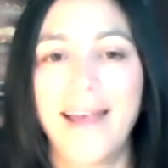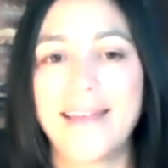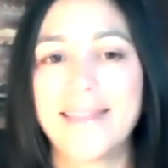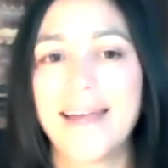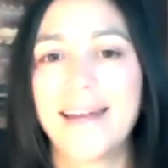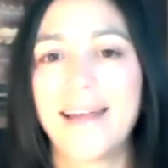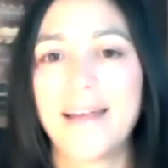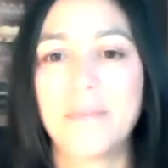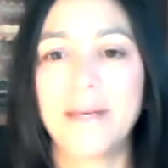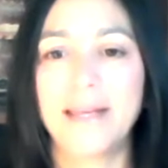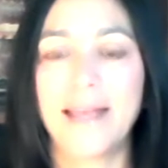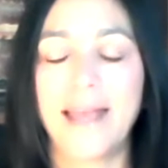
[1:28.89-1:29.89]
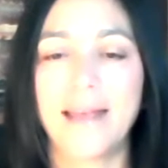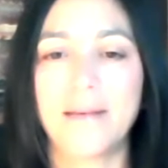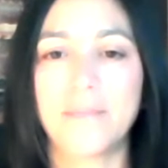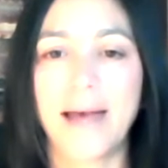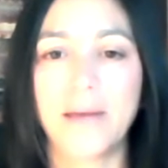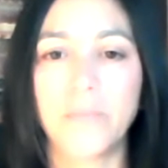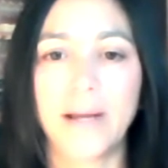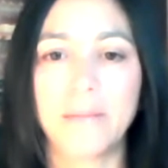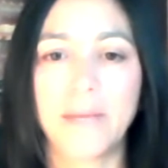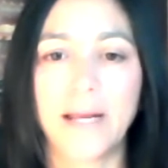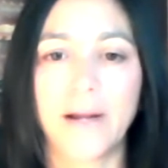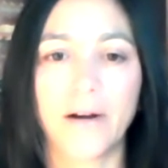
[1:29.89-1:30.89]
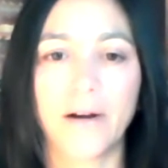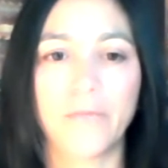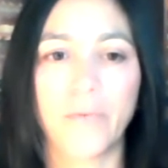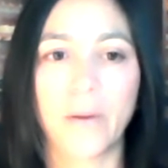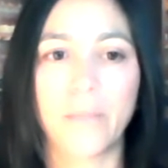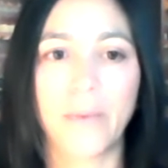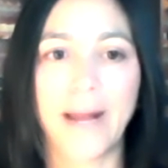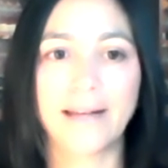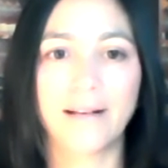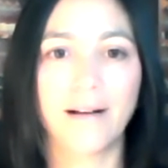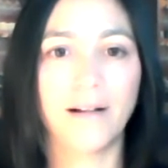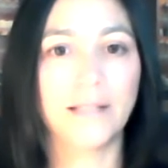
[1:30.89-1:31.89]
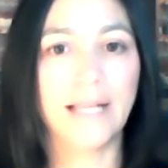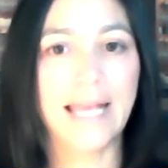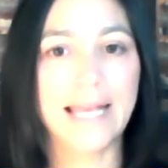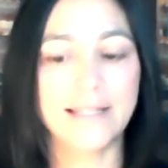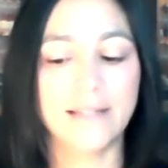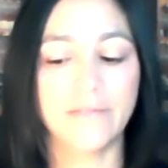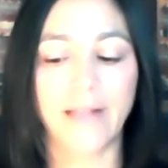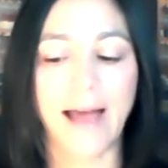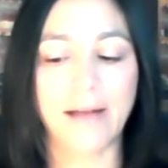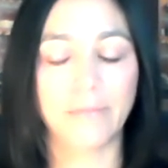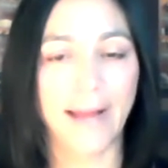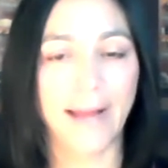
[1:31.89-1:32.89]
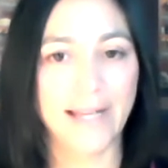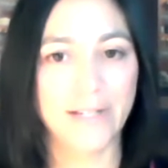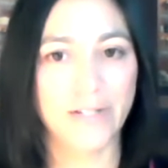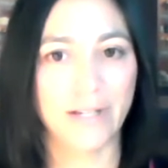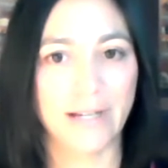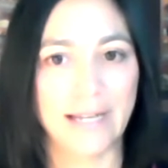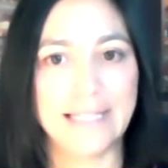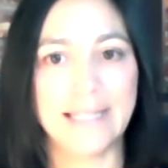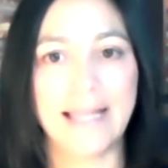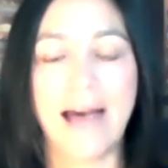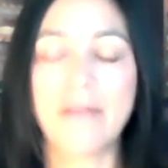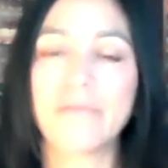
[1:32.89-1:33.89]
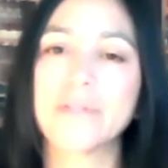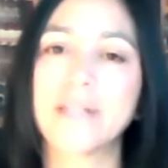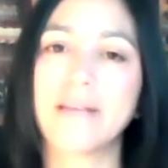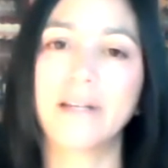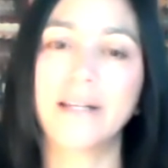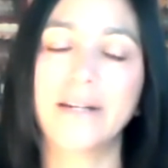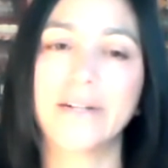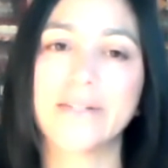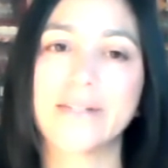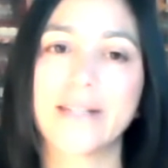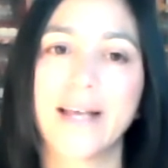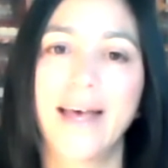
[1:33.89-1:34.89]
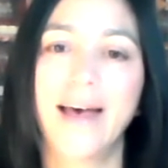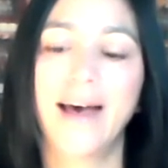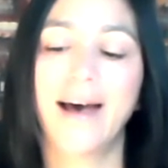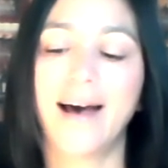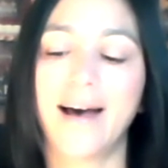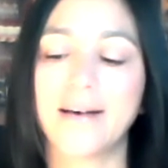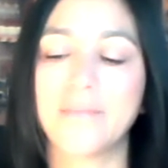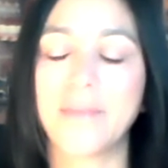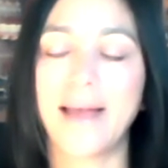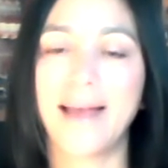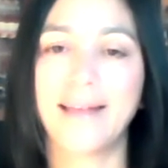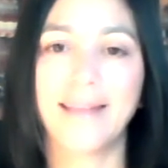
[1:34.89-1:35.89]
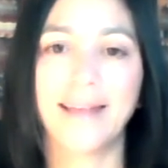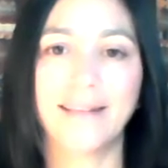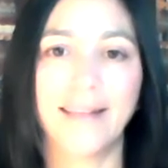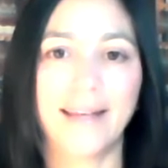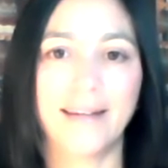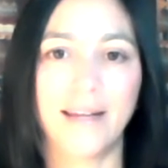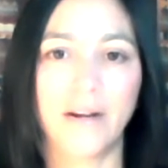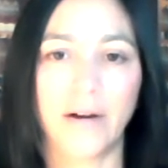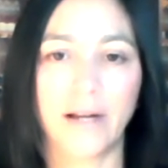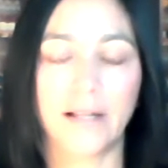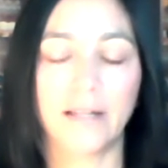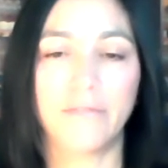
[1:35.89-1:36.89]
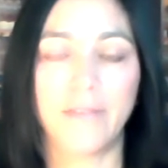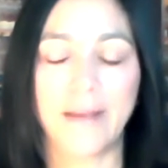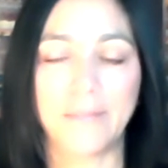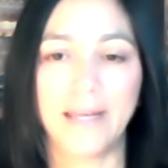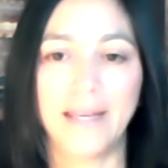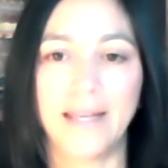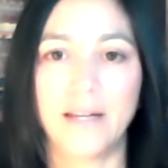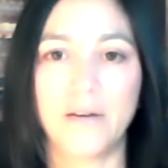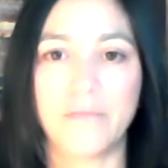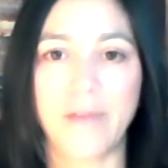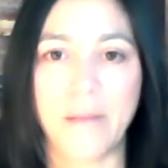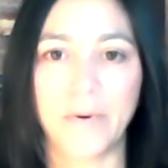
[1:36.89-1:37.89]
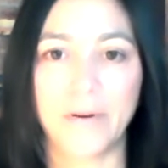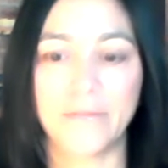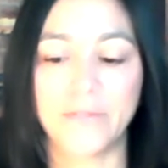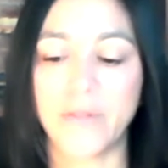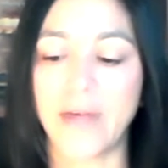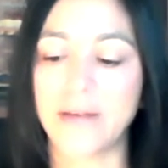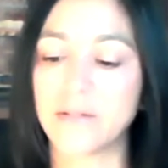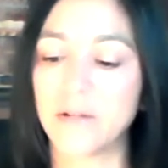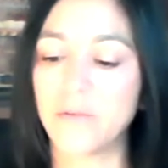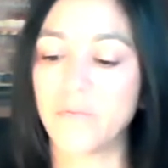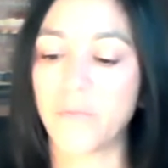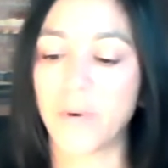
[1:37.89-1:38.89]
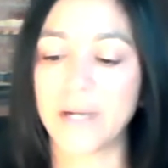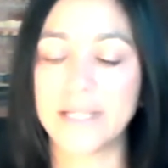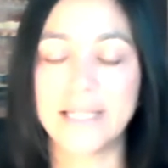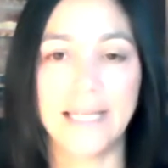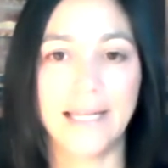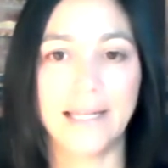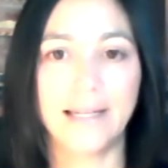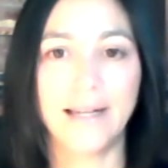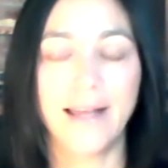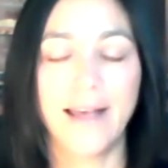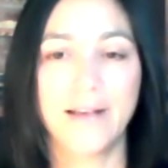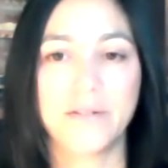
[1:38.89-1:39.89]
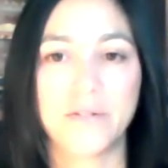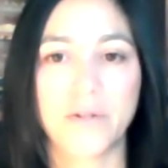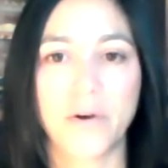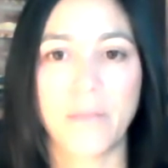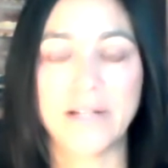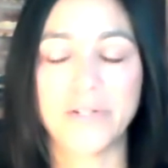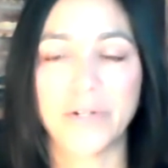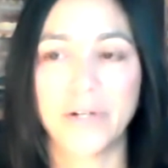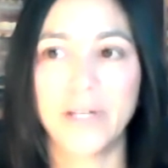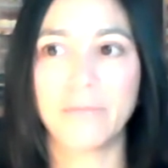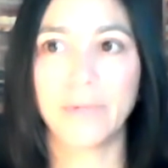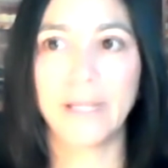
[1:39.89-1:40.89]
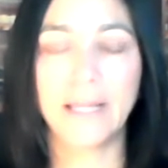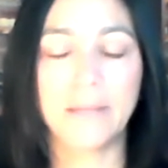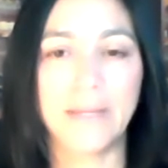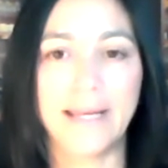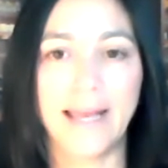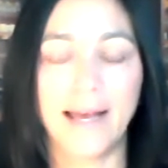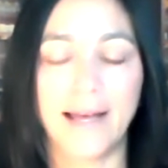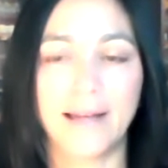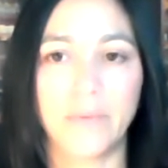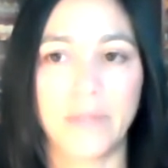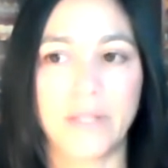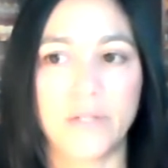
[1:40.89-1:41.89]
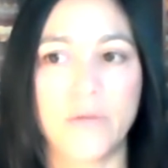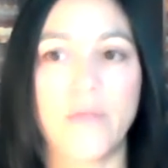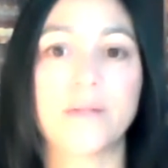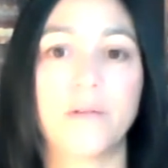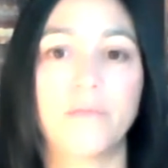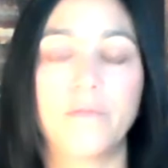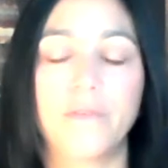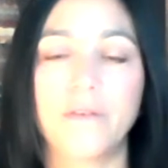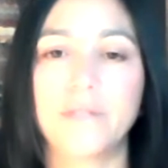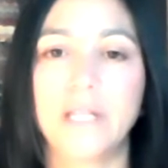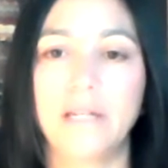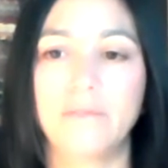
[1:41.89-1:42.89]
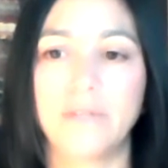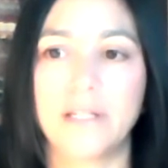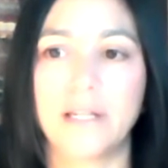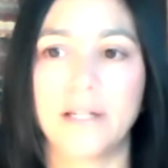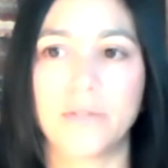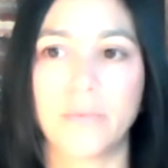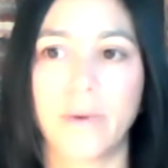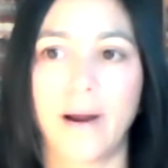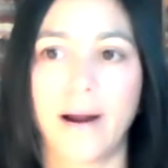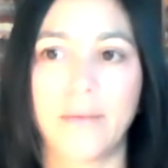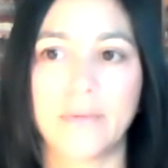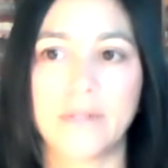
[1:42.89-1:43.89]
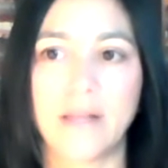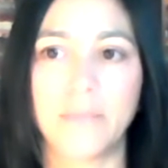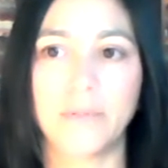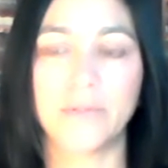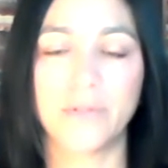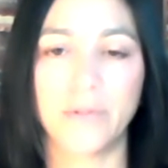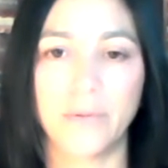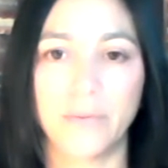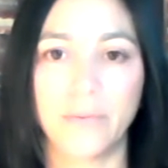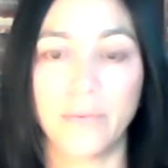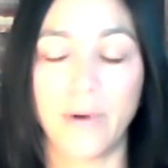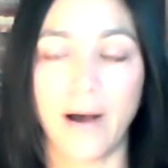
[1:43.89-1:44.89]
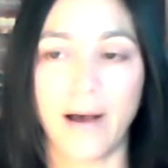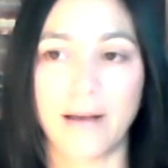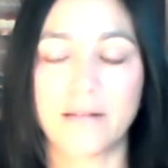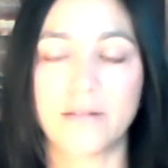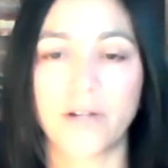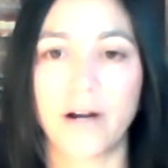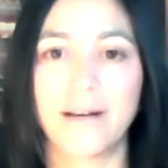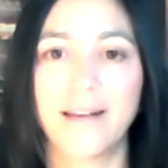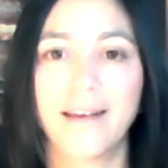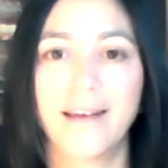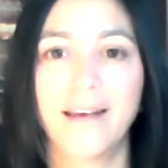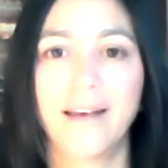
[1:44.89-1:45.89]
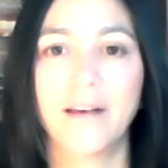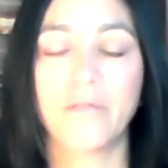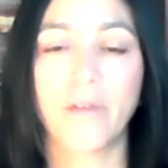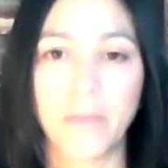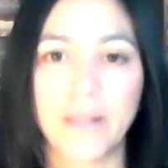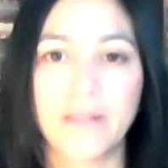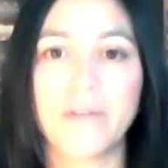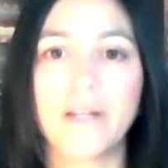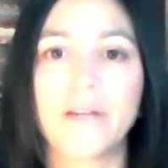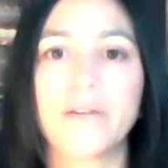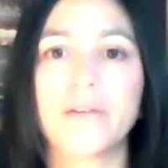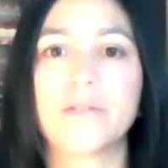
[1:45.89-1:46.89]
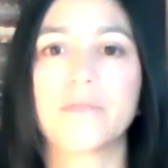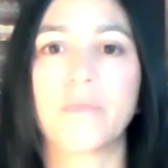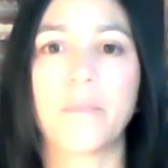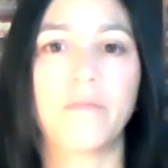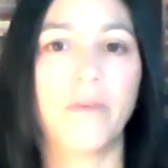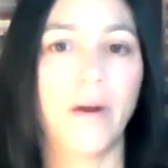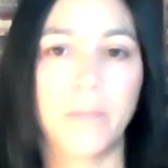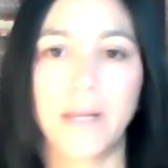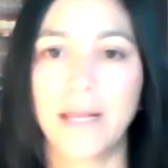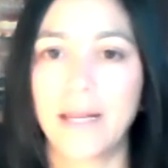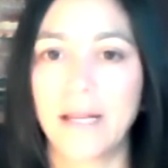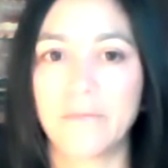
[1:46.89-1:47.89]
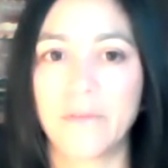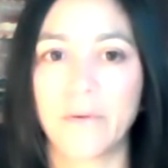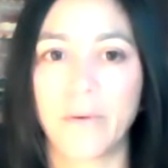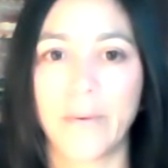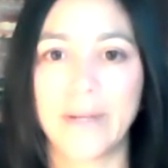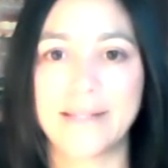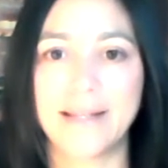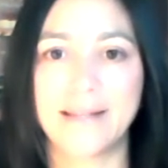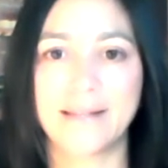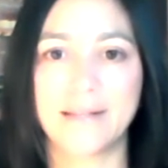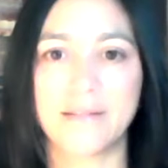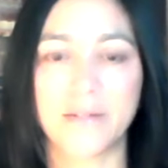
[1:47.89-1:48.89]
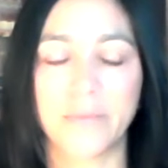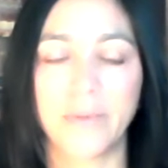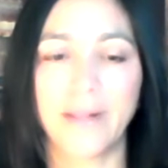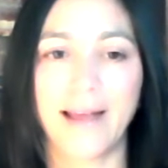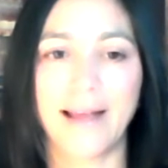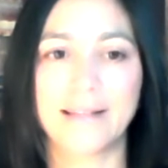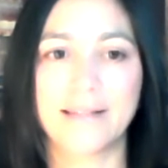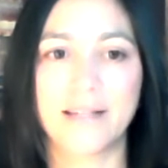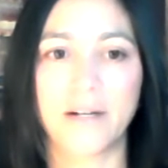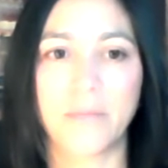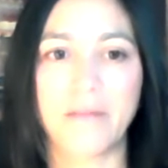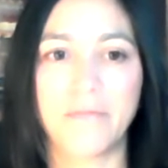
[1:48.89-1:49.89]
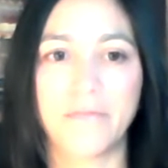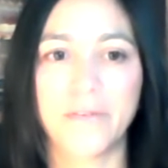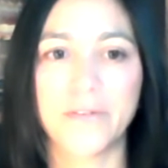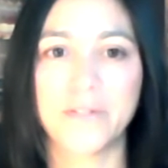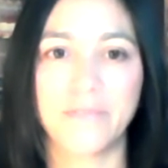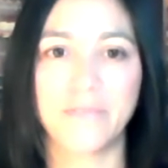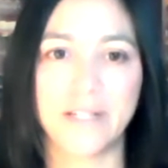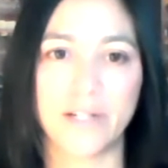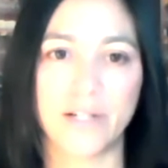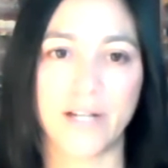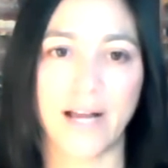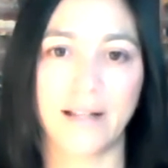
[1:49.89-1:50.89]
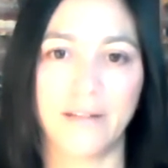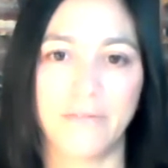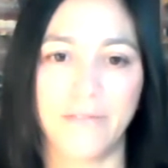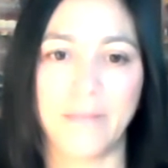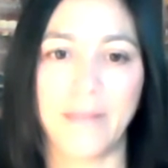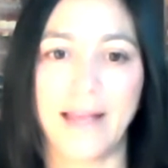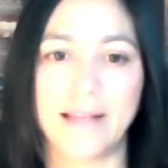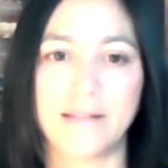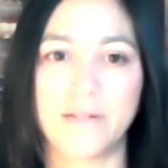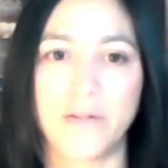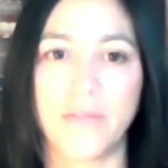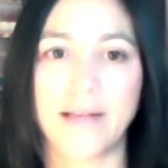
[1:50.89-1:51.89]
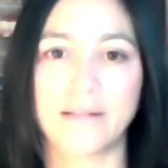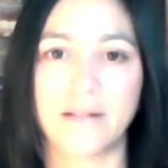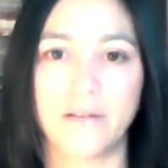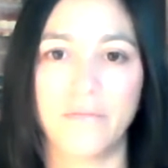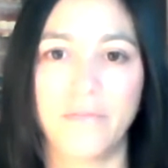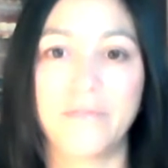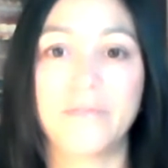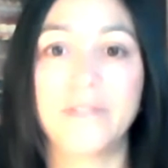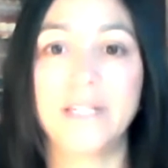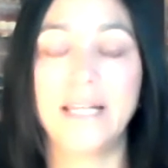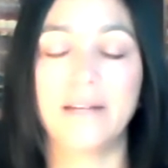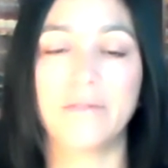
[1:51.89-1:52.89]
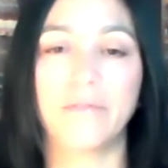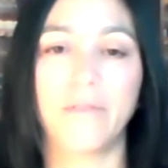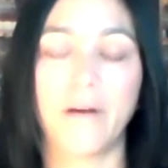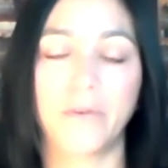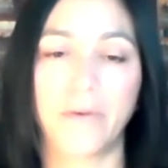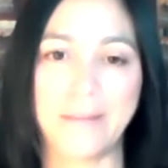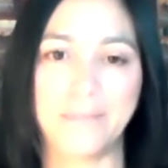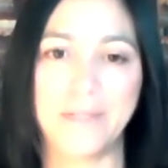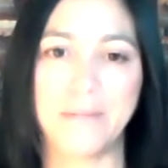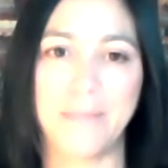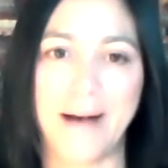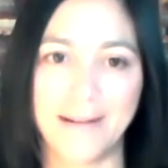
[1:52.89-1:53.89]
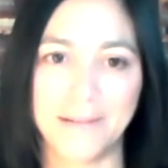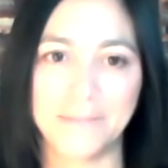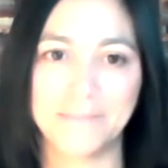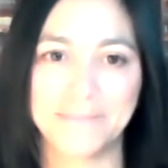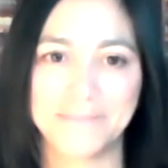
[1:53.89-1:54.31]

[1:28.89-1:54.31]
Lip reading: And then I became head winemaker for a brand called Casey Flat Ranch. And I did that for 7 years. And then landed here at Clif Family in November of 2014. So my journey really began with the 2015 vintage, where I was able to start farming the vineyards from the very beginning of the growing season. So really, I consider my first vintage at Clif Family as 2015 from grape to bottle.